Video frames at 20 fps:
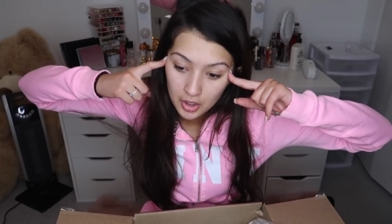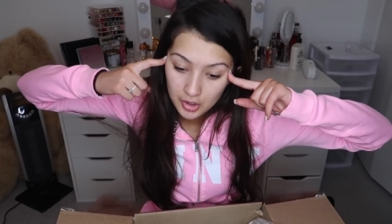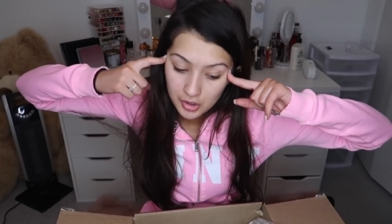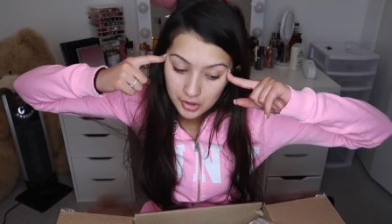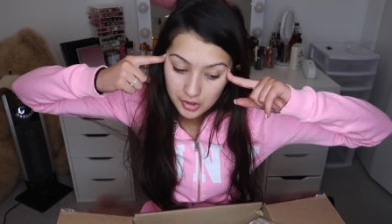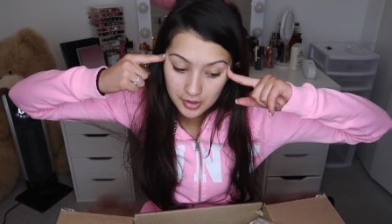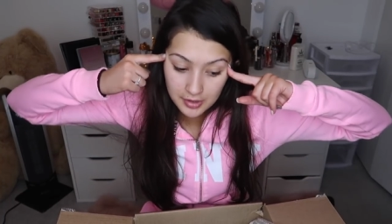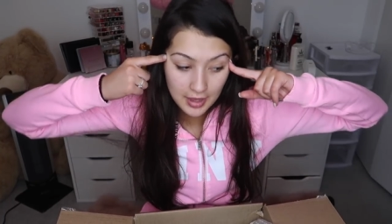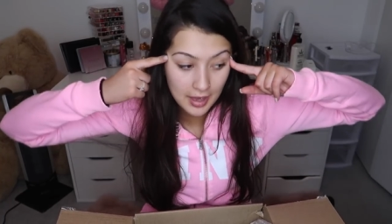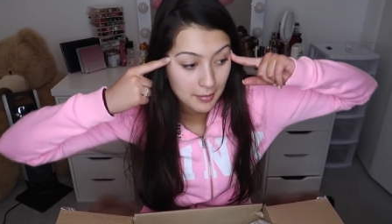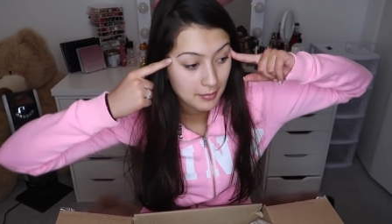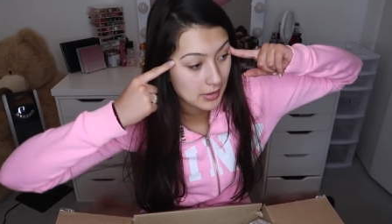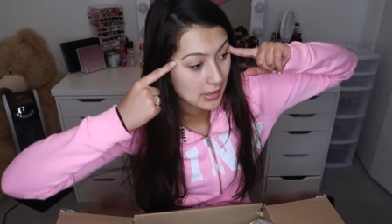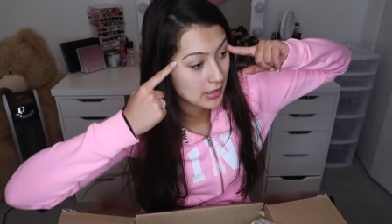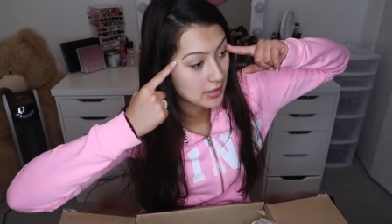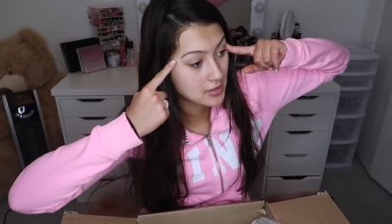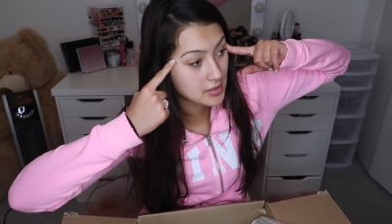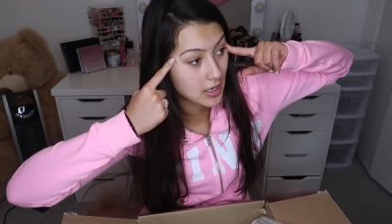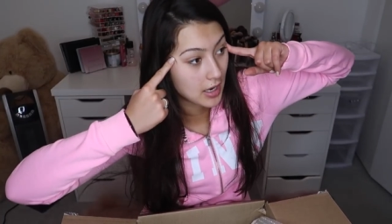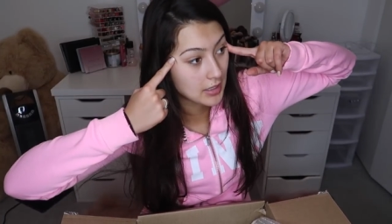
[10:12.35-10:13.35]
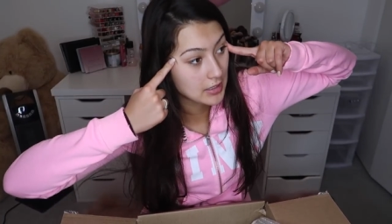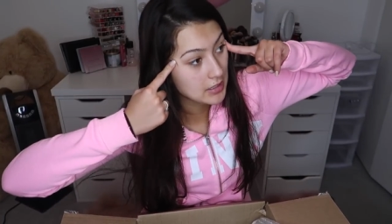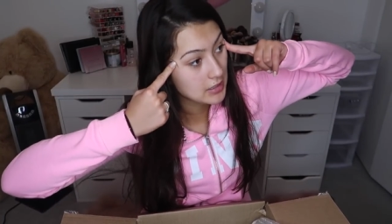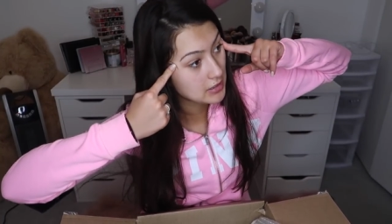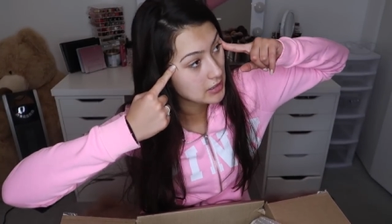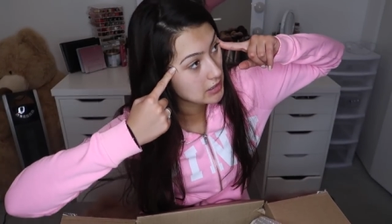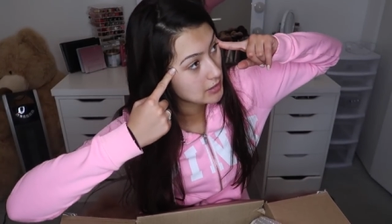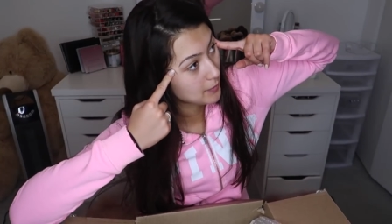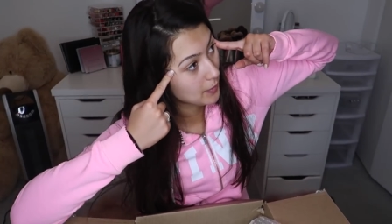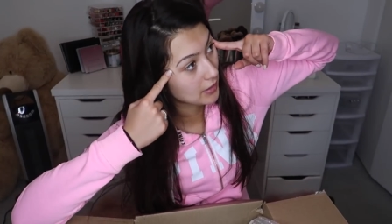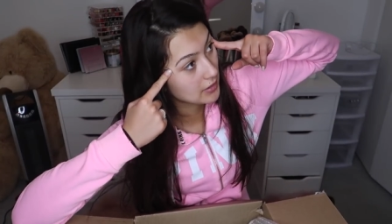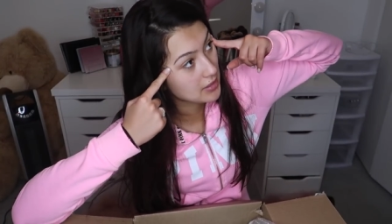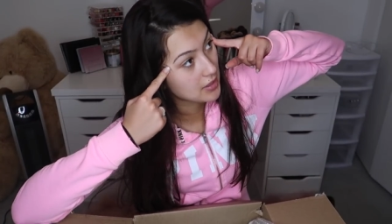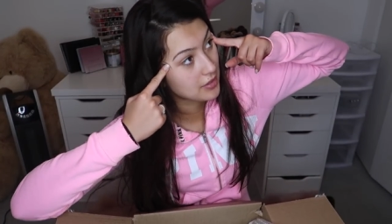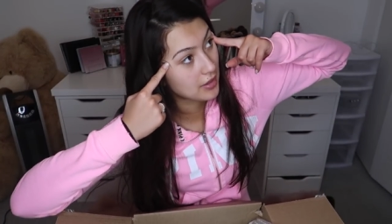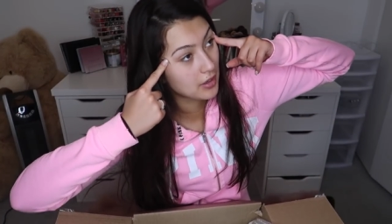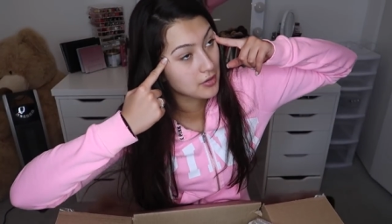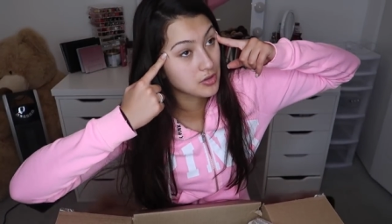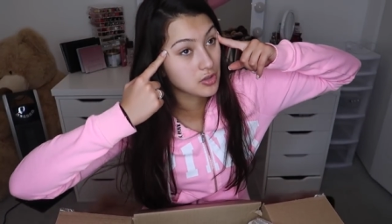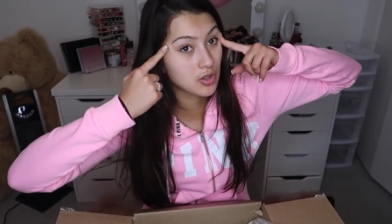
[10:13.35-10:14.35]
So that means I need to spend a
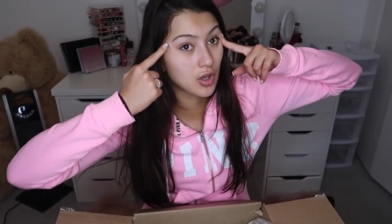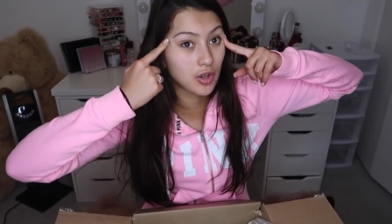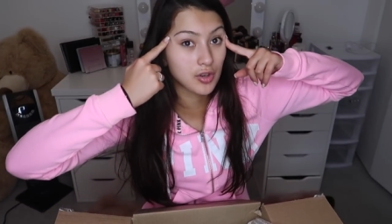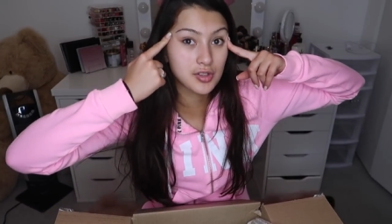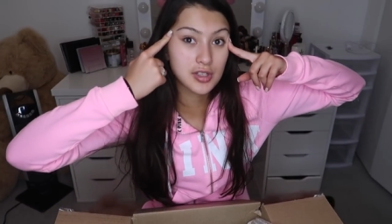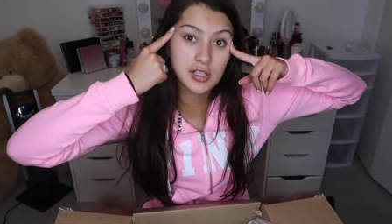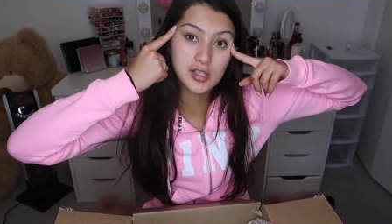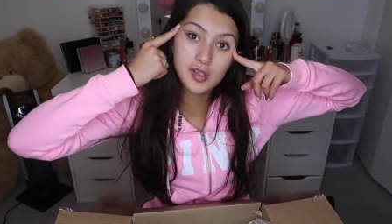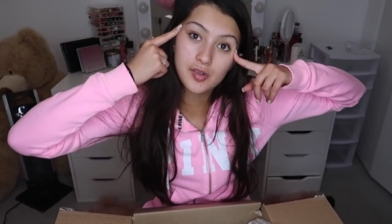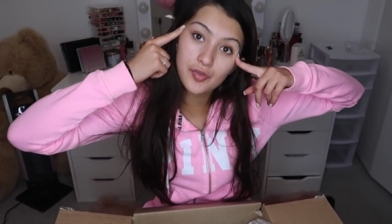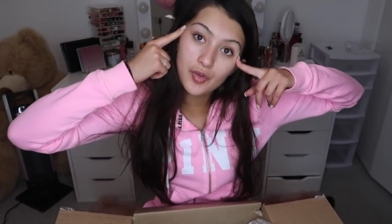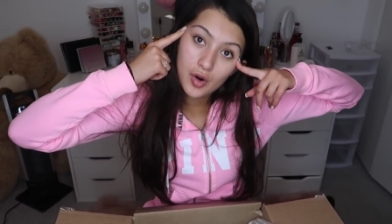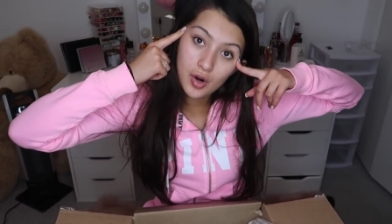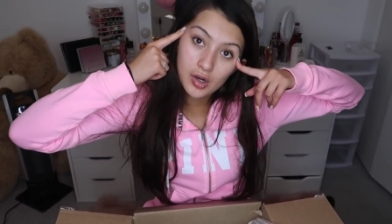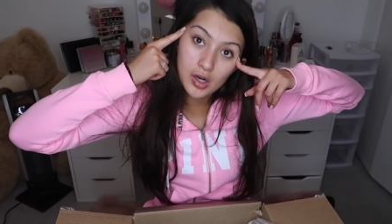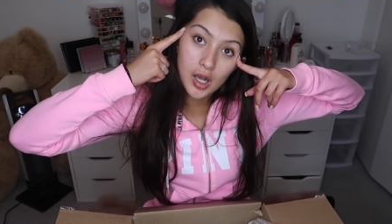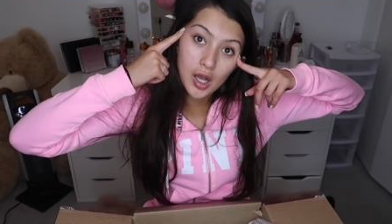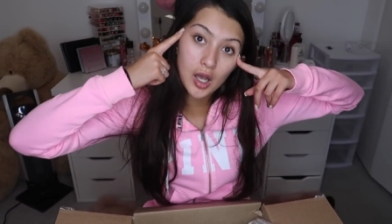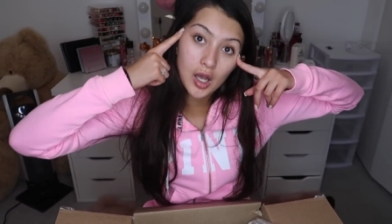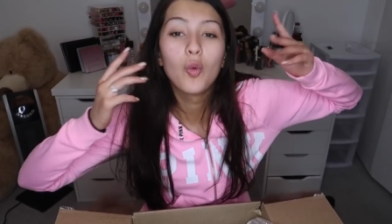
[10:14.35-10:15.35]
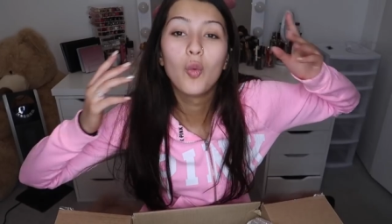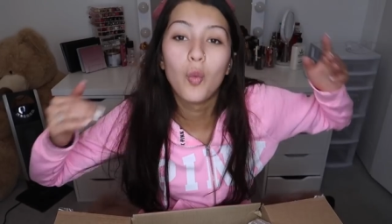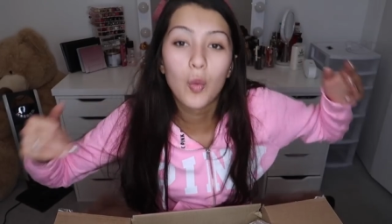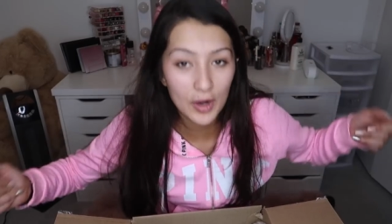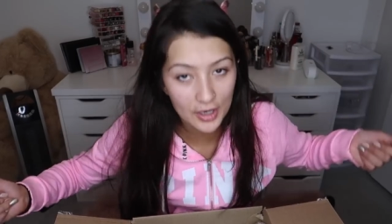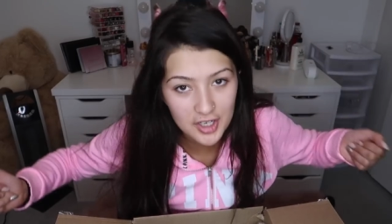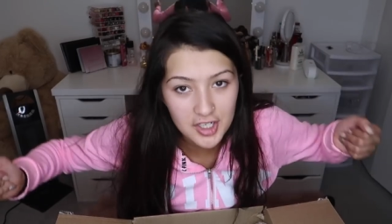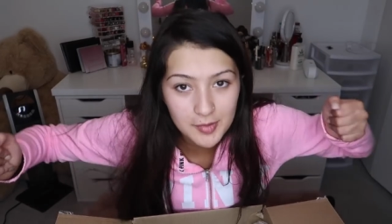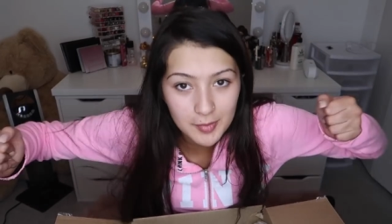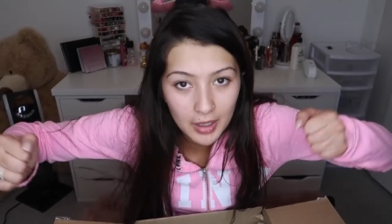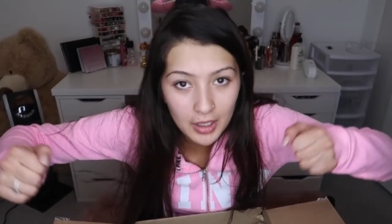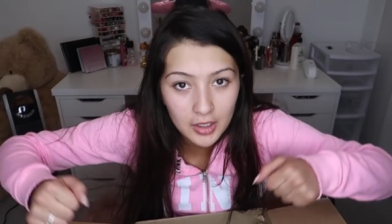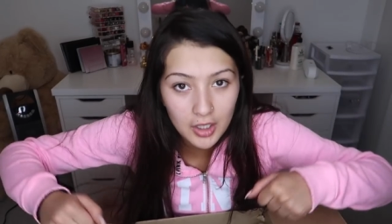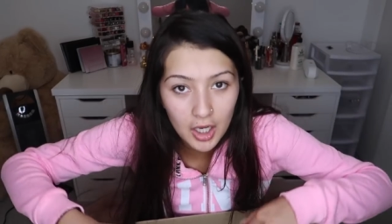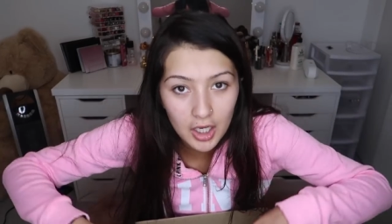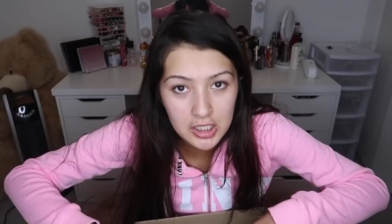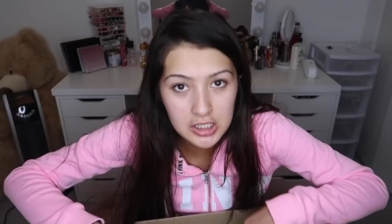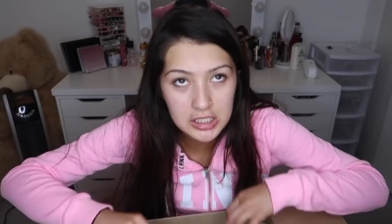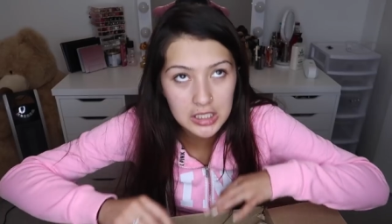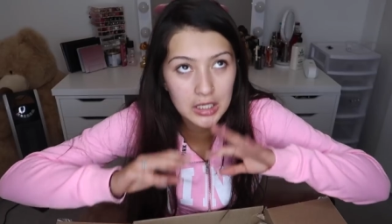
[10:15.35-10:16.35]
$1,000 at Sephora. Where's my
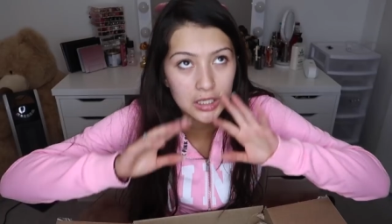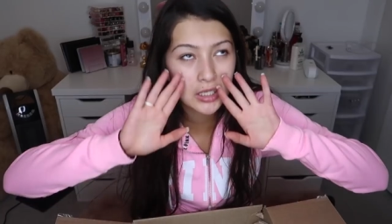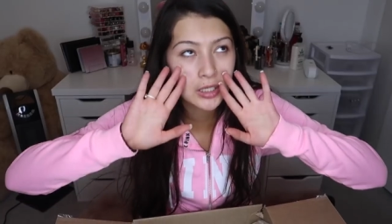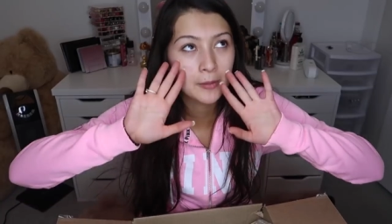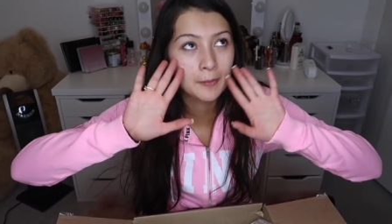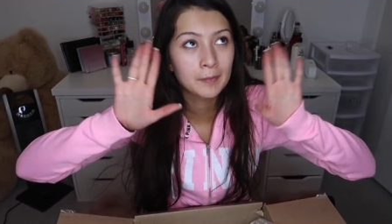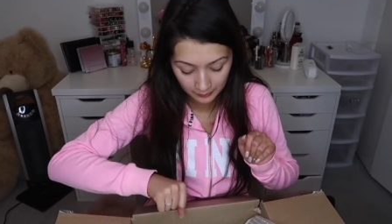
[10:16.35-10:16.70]
logic?